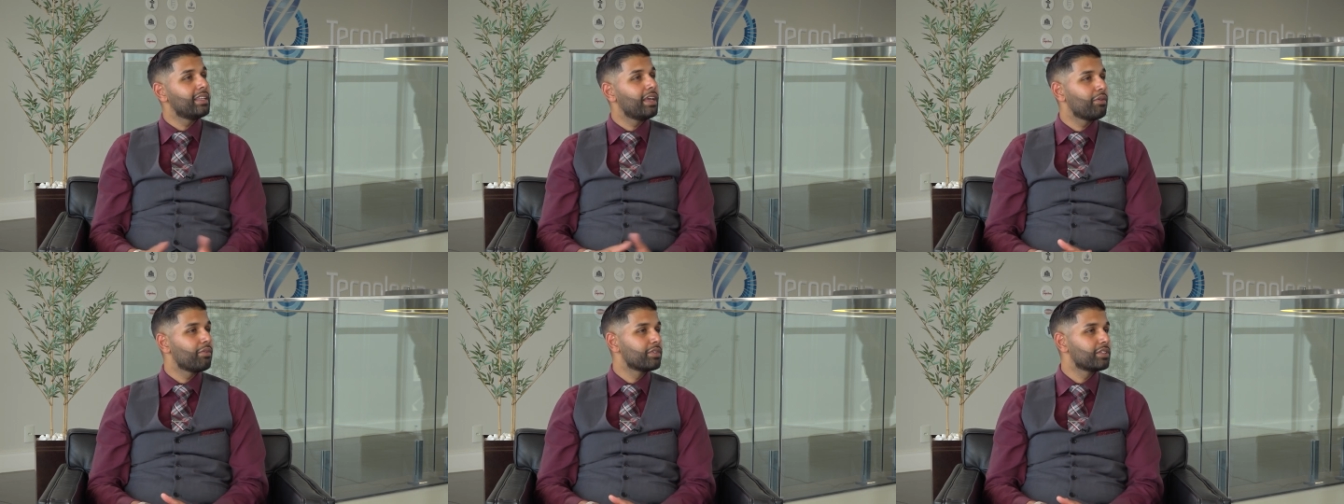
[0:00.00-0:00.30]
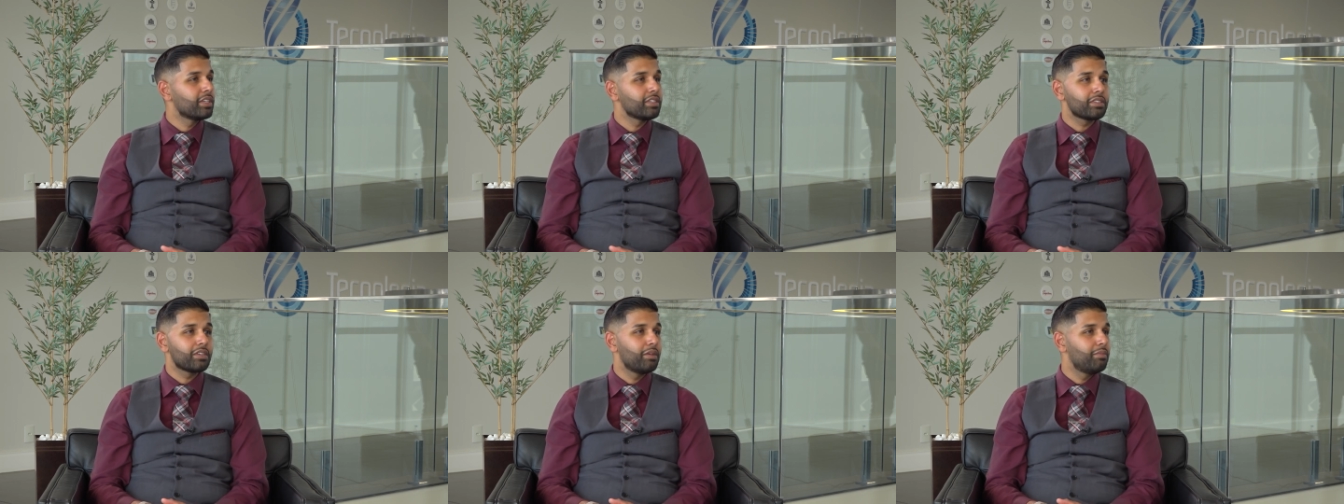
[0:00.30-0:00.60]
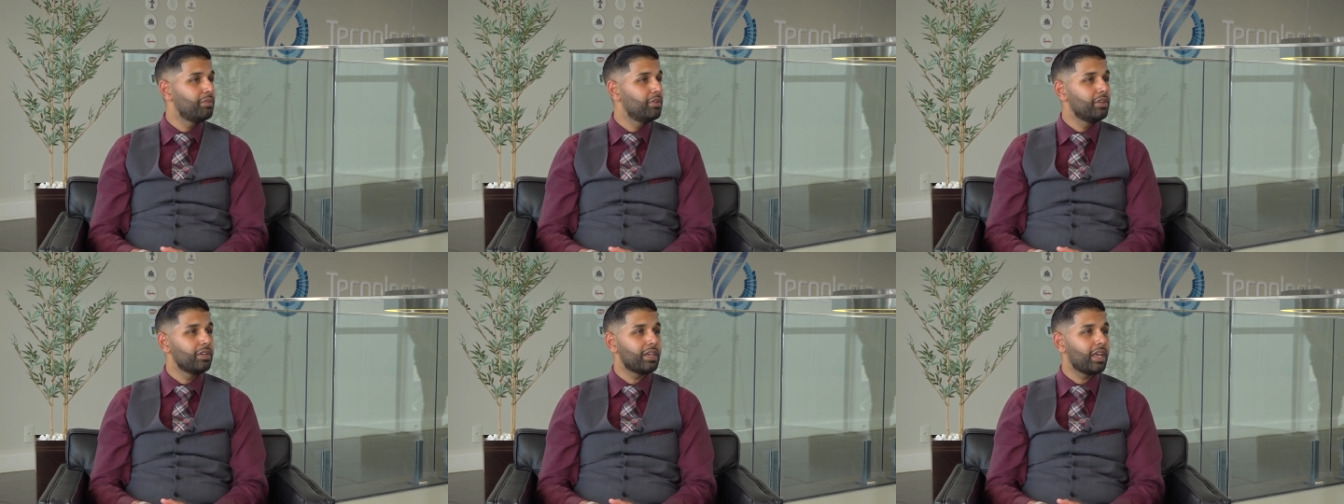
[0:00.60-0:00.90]
They were just
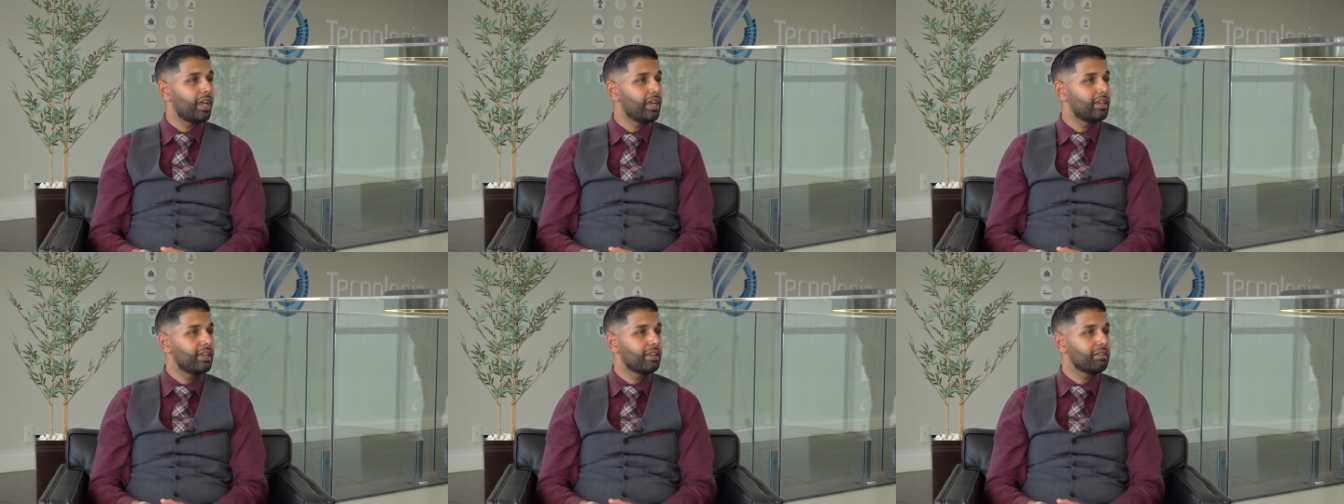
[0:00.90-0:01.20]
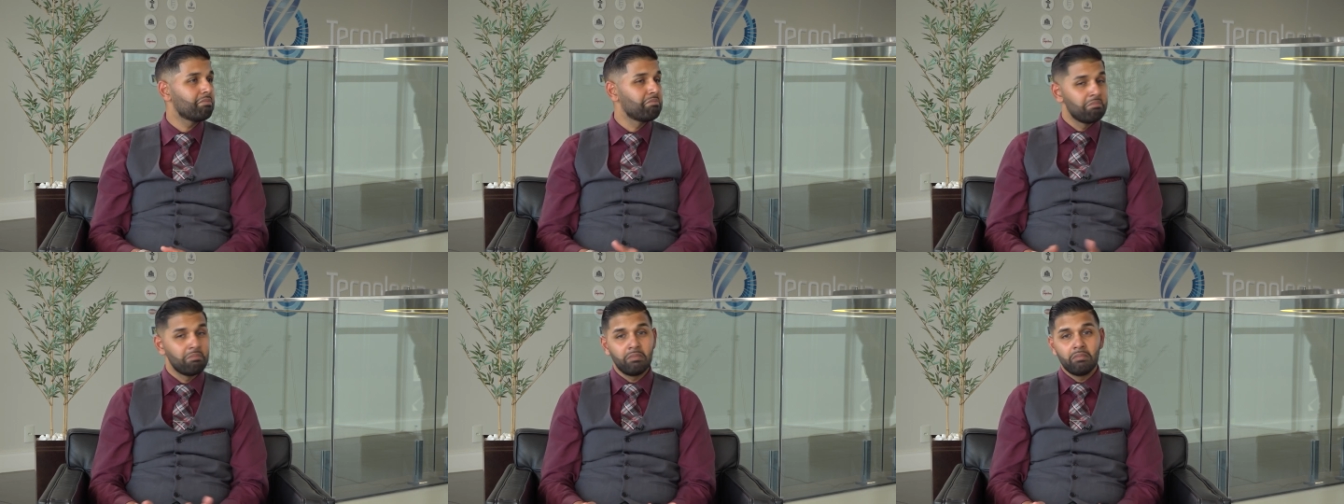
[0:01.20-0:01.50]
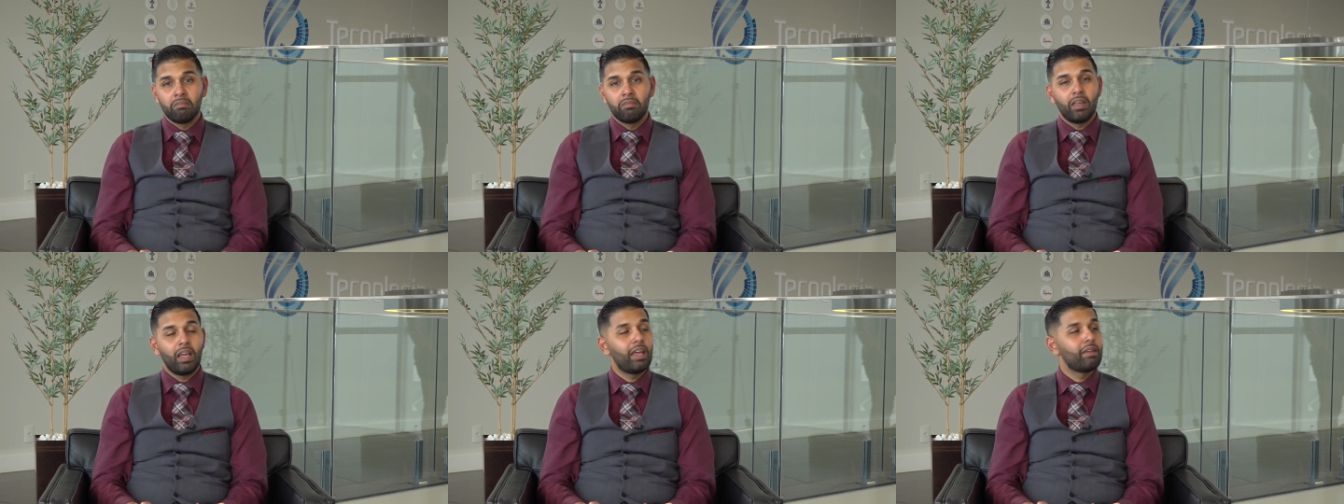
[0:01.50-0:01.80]
communicating
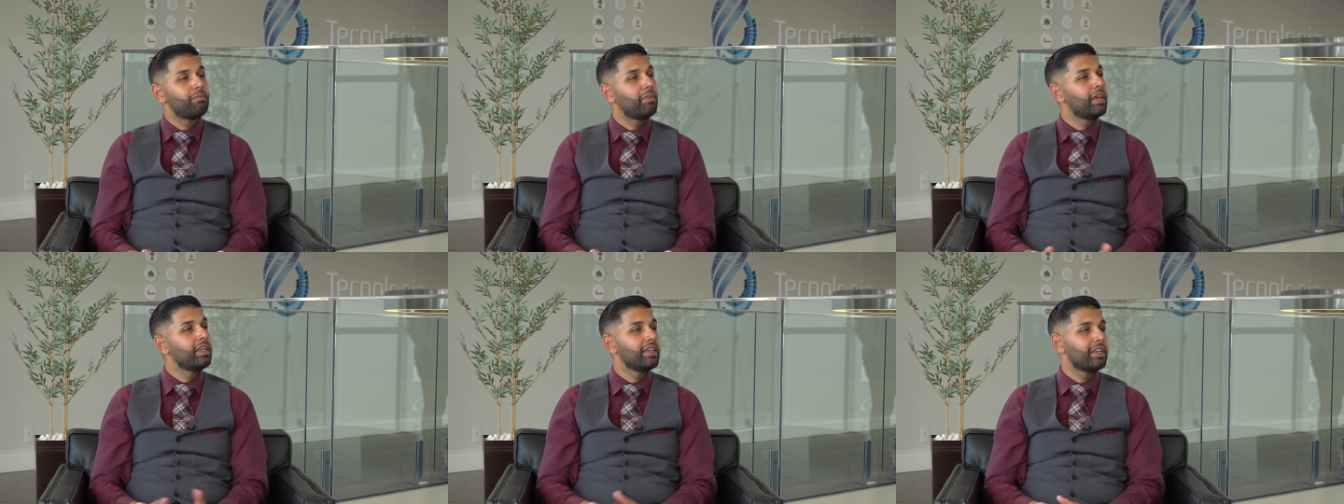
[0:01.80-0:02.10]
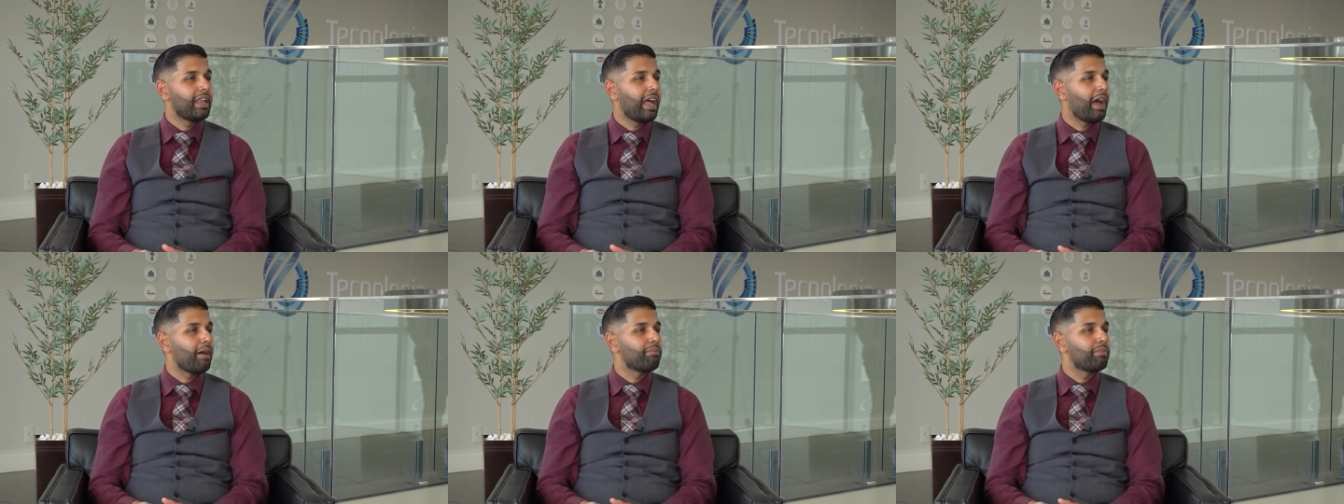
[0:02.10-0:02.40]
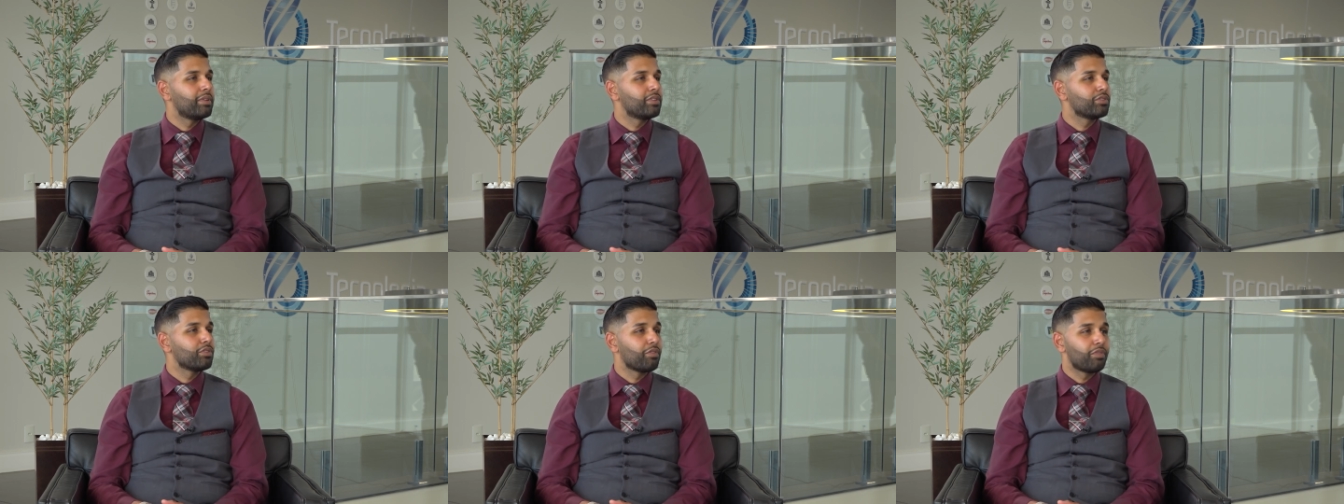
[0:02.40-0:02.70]
and made it
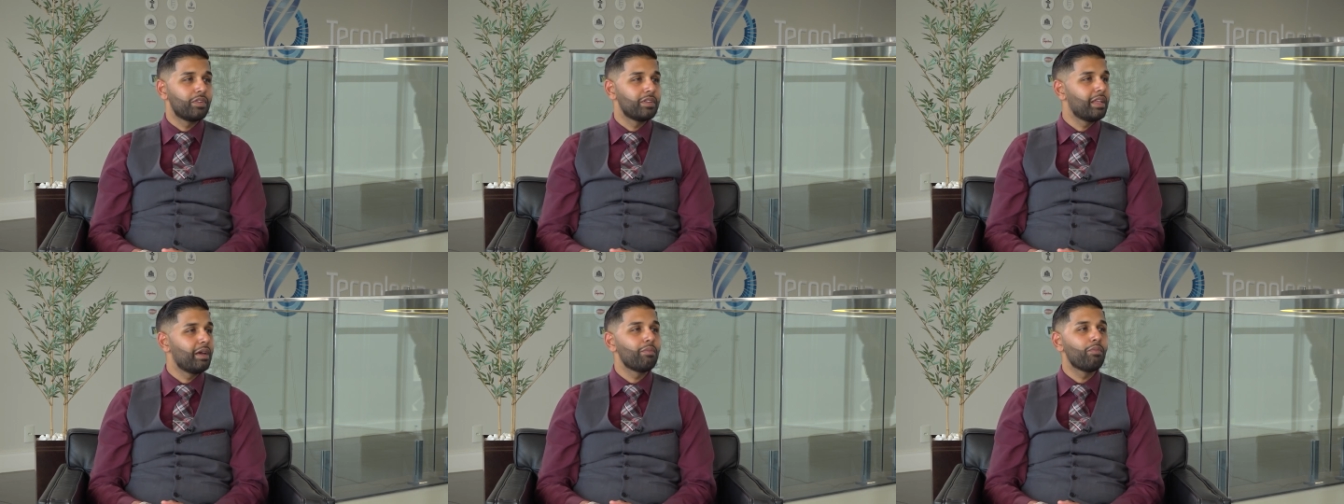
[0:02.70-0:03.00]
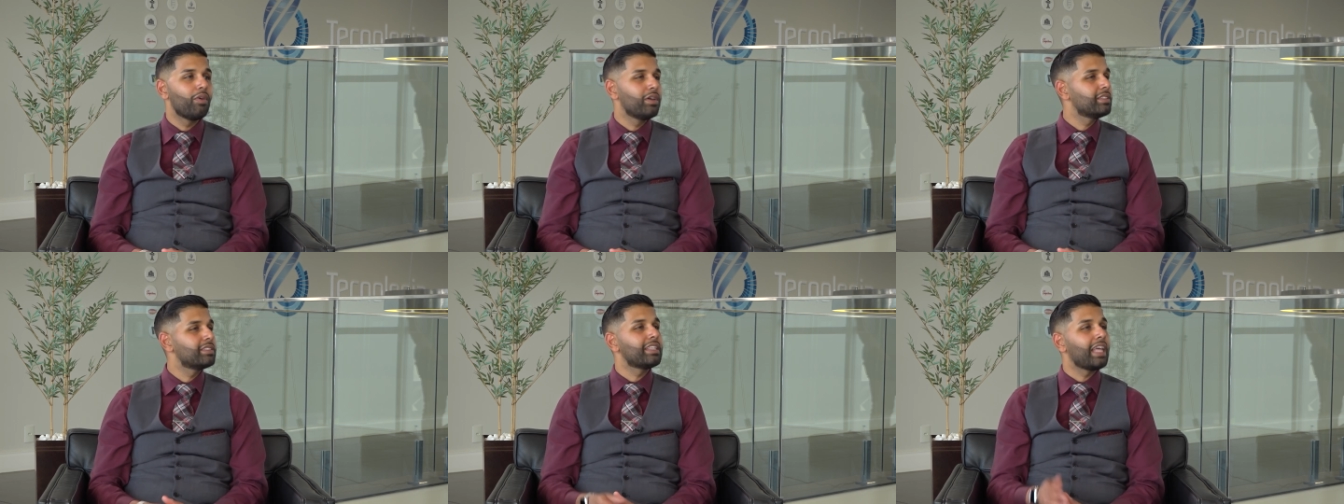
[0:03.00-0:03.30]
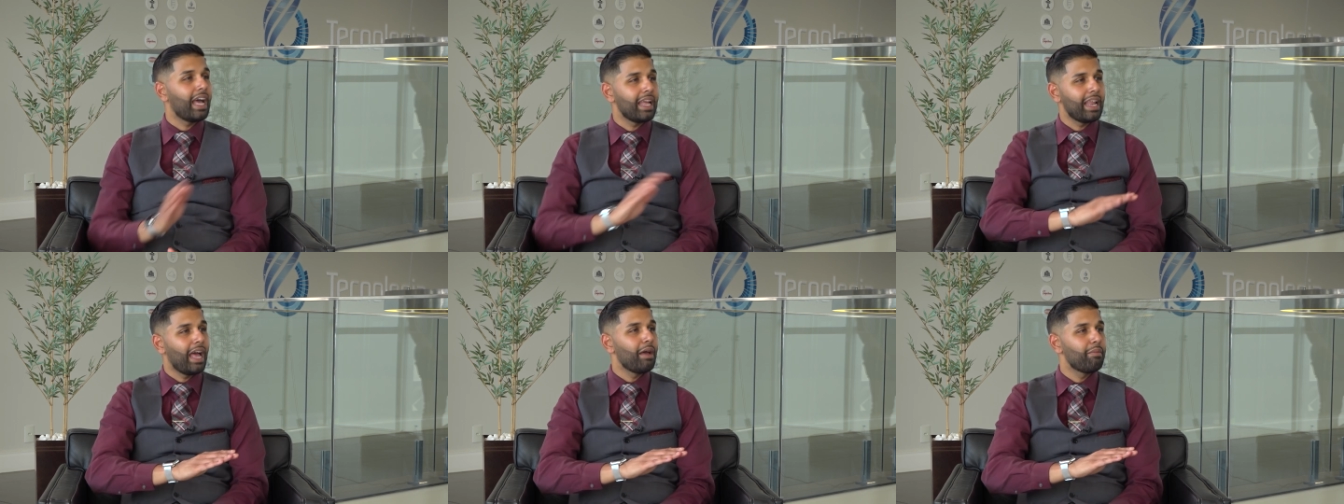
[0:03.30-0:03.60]
happen. So for them, once
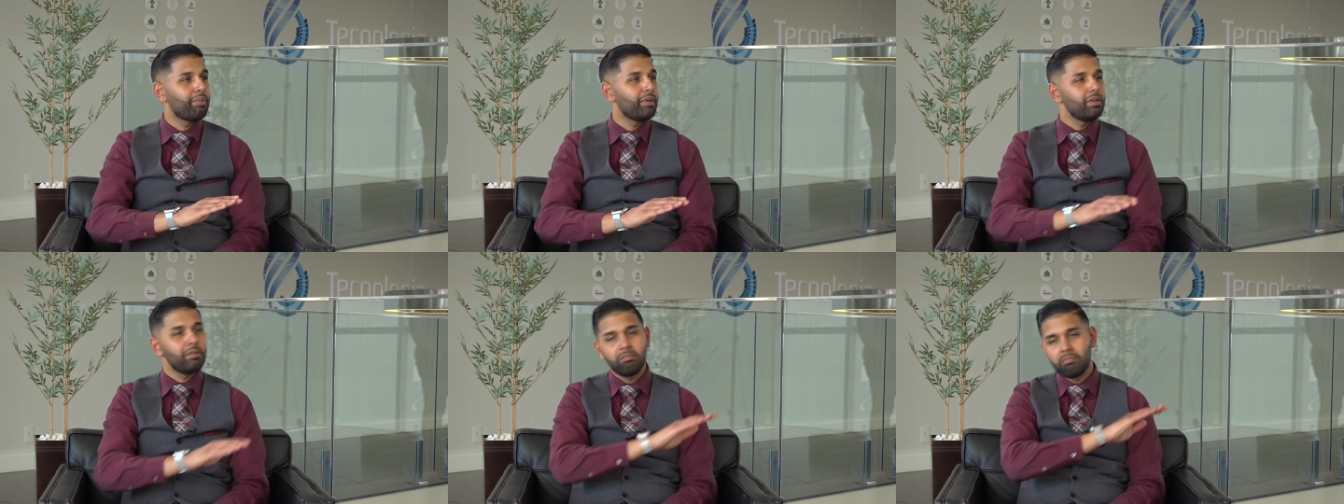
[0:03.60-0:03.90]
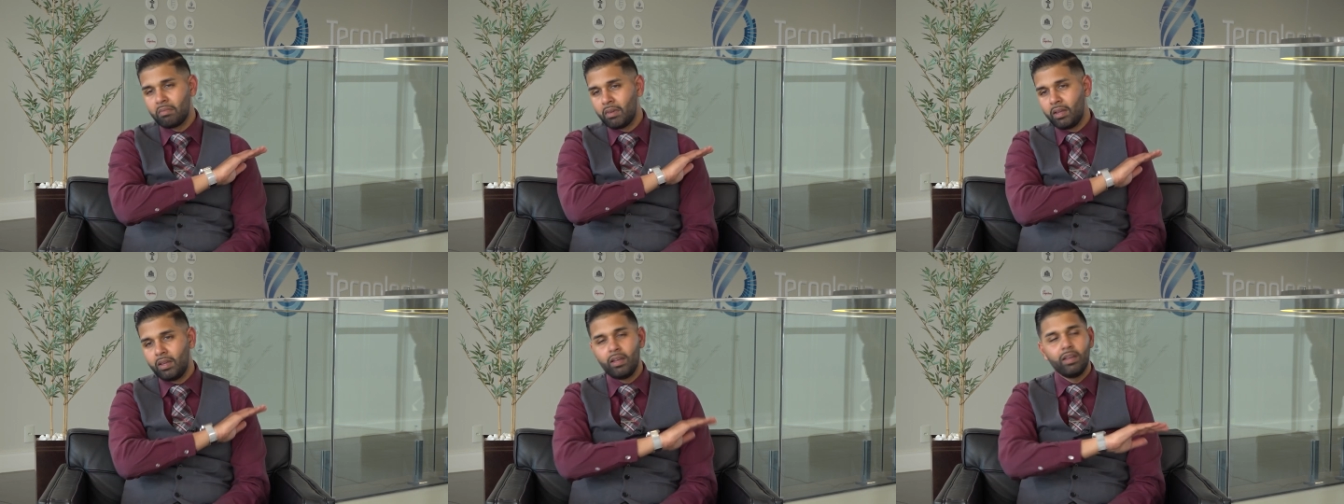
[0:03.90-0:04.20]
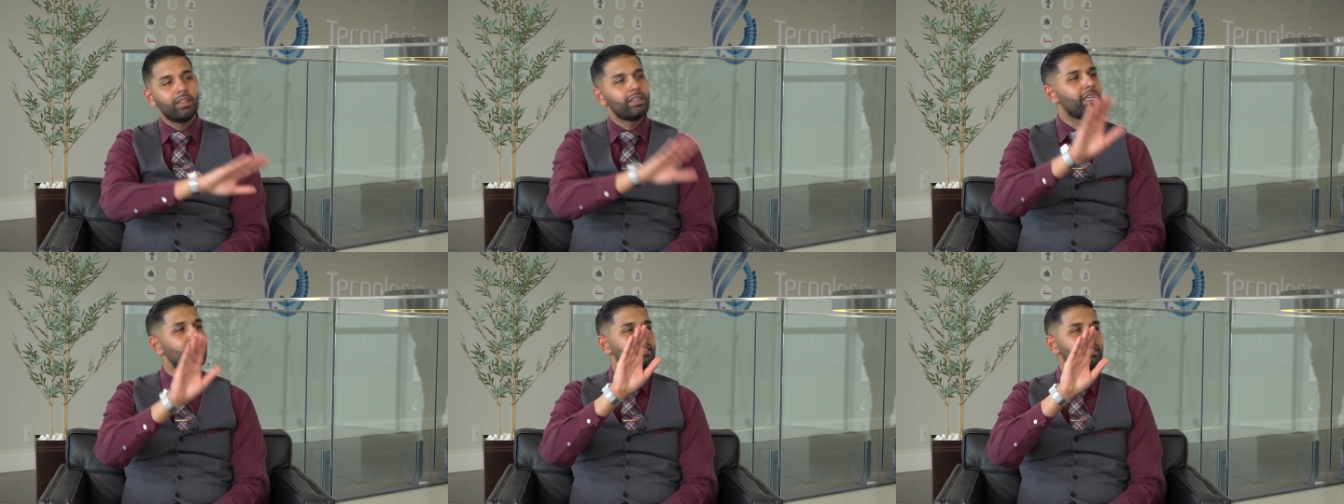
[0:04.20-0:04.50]
that happened,
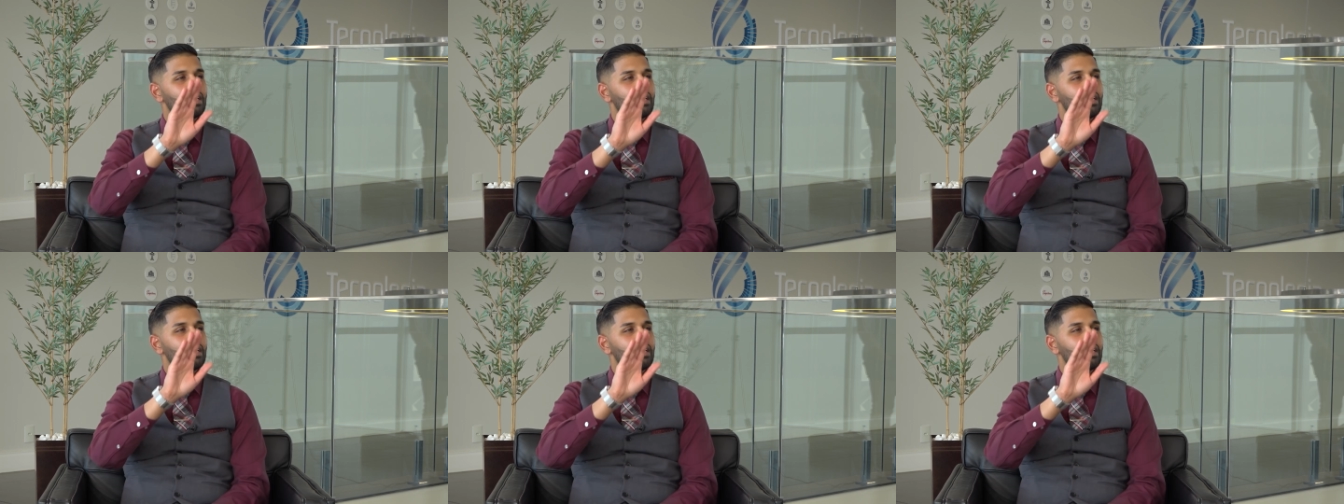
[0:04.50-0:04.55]
they